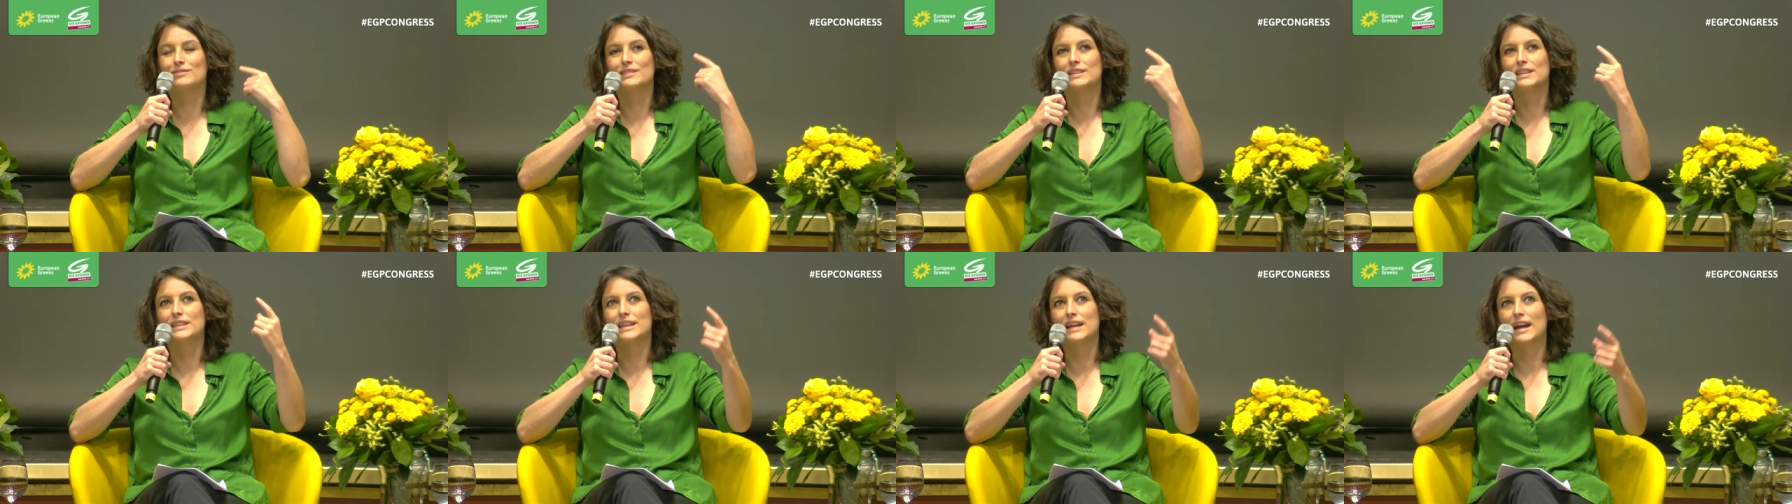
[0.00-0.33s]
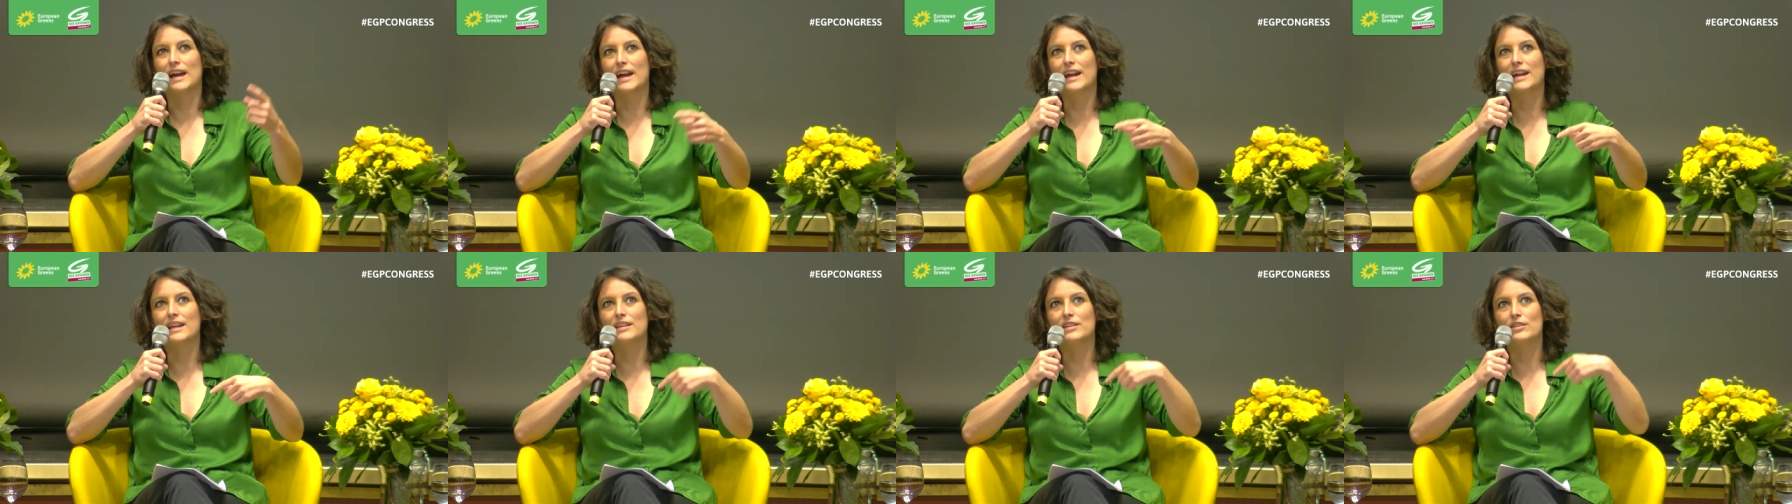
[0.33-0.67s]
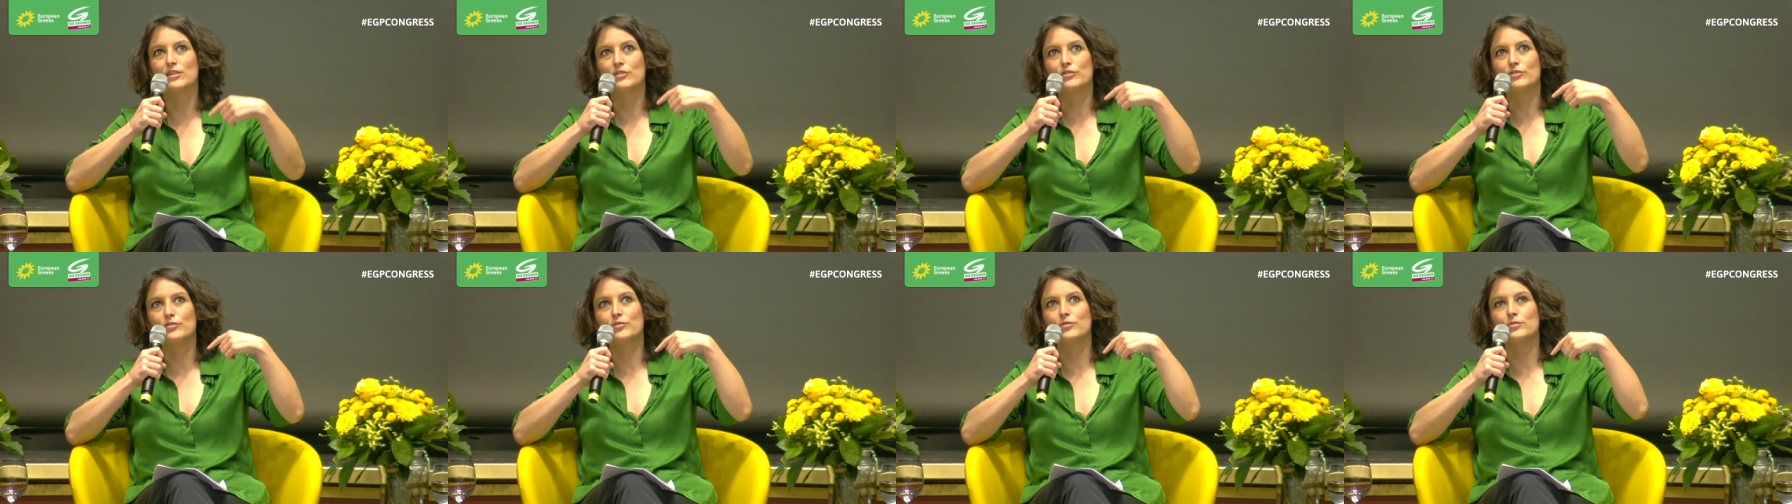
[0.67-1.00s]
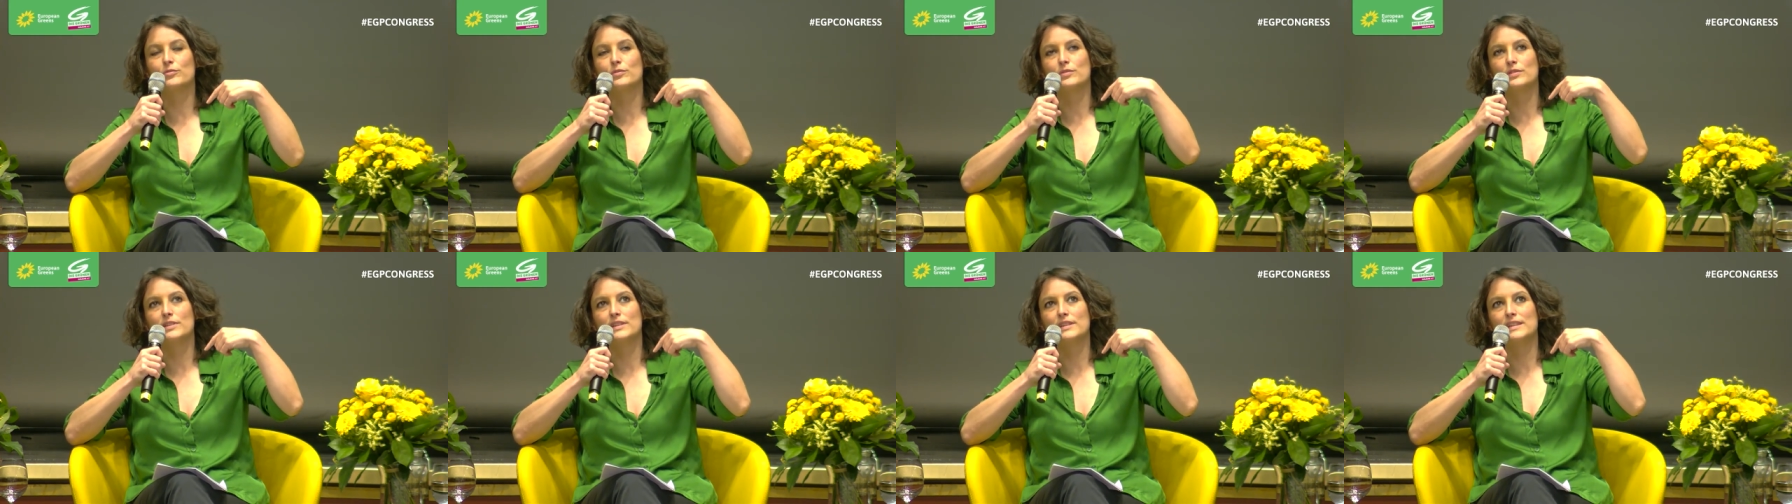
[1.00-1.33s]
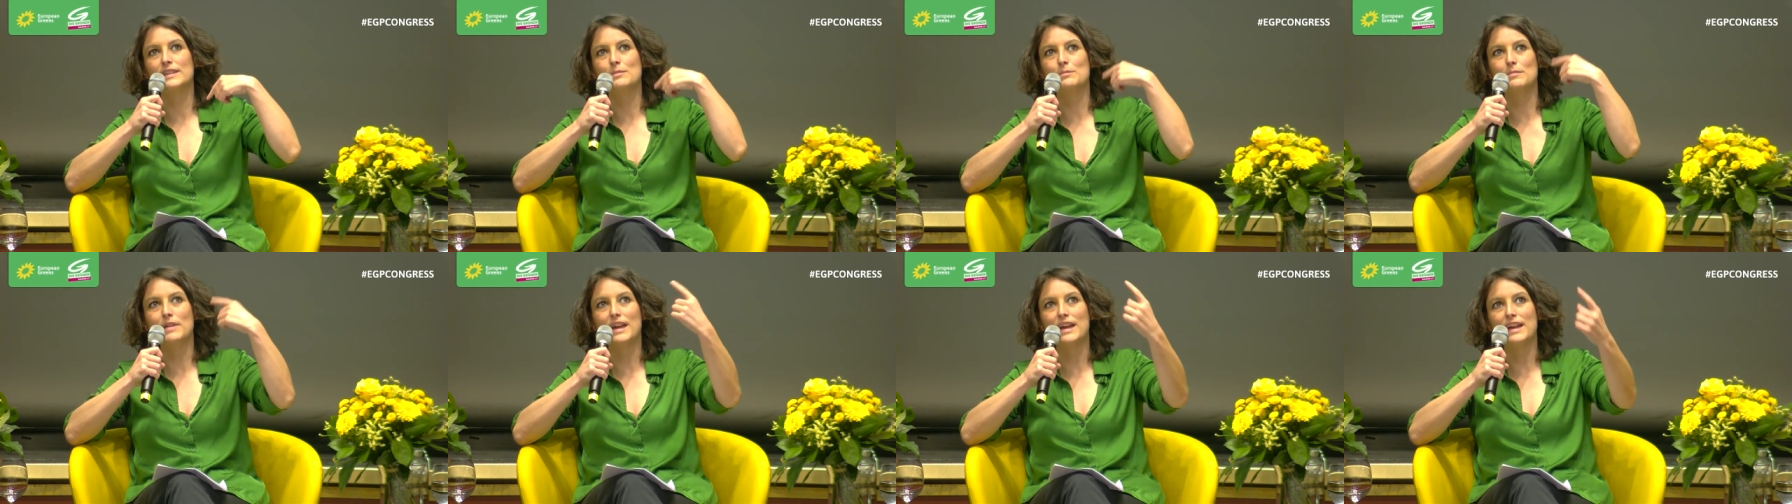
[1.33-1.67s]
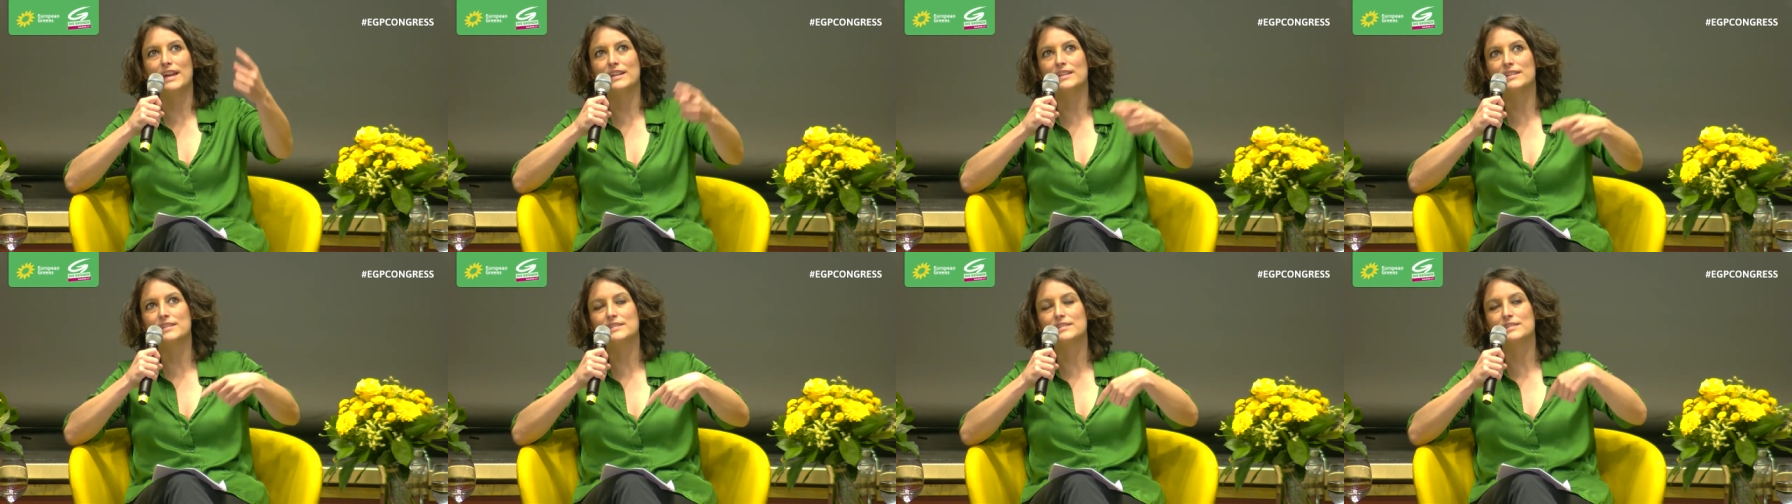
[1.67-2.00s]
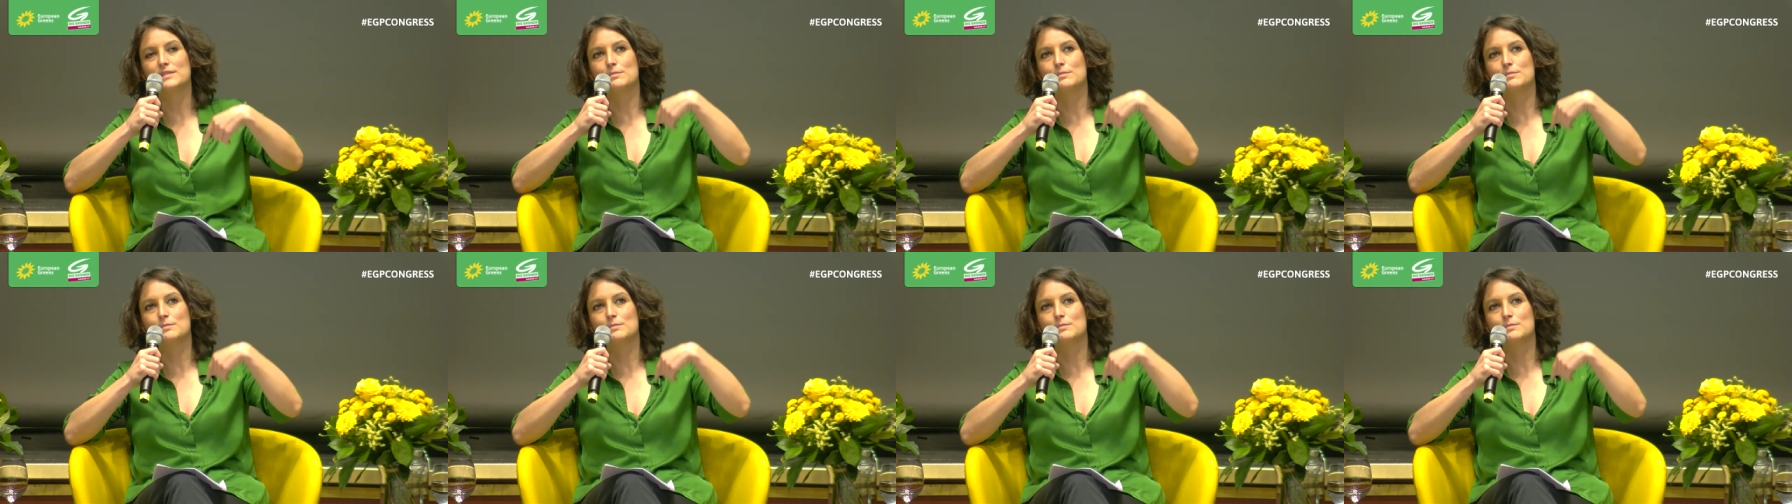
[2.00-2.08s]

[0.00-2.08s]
kind of demands,